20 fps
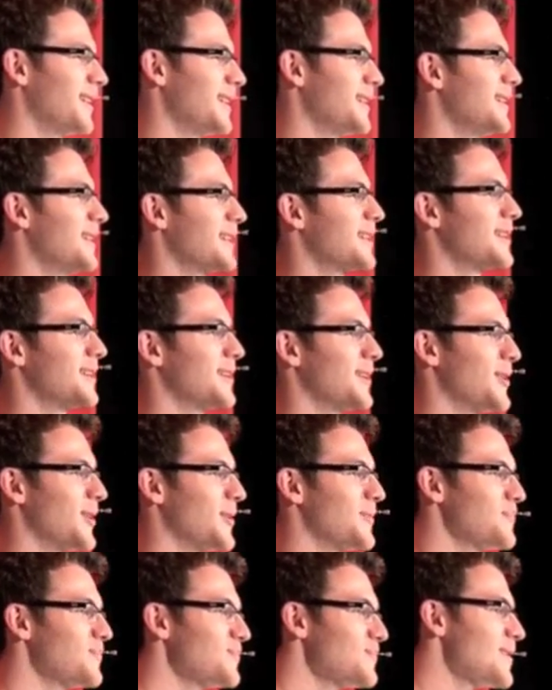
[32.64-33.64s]
In the
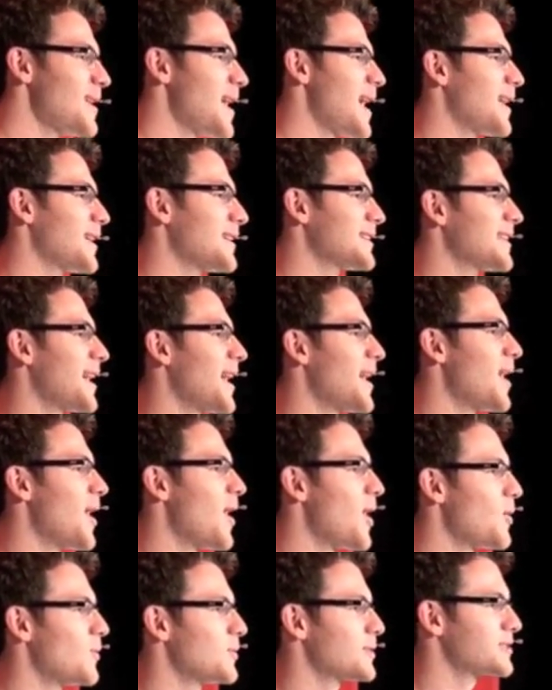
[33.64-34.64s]
queue. And I say,
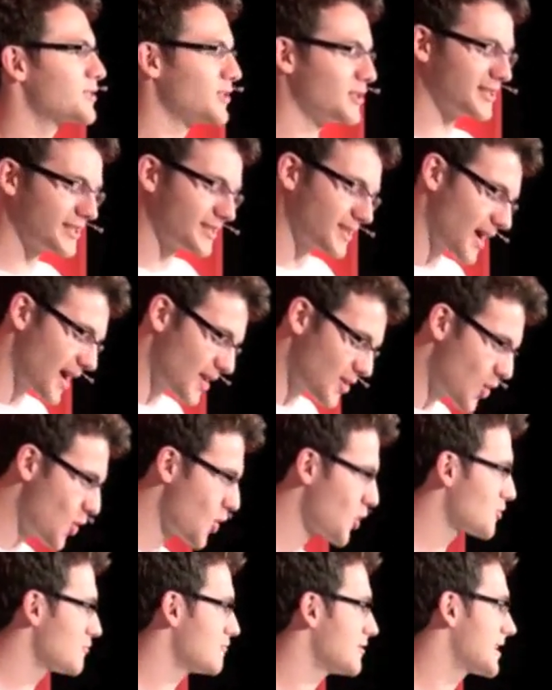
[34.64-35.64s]
I was just an
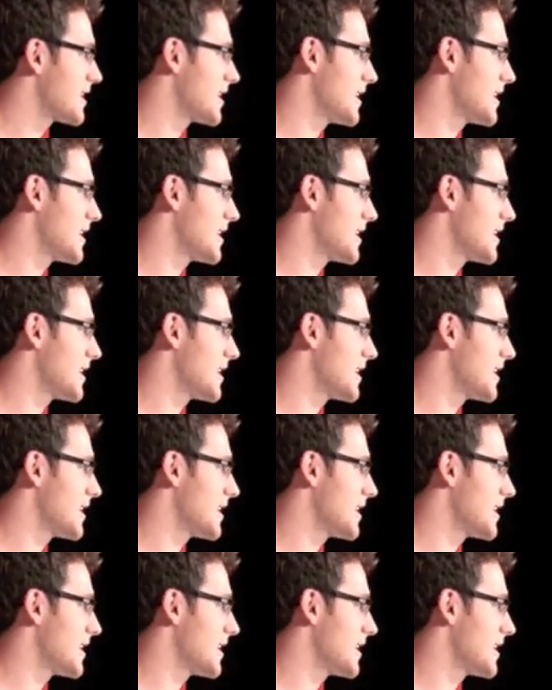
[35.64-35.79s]
ordinary